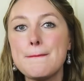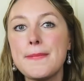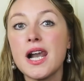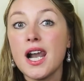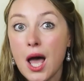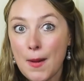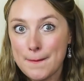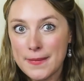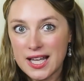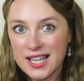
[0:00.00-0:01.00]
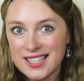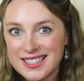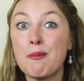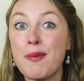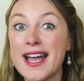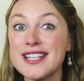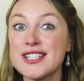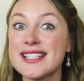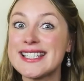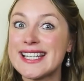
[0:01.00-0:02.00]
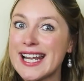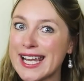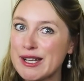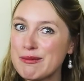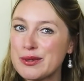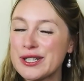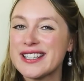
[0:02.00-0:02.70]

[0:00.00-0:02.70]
Plum. Compared to sleep,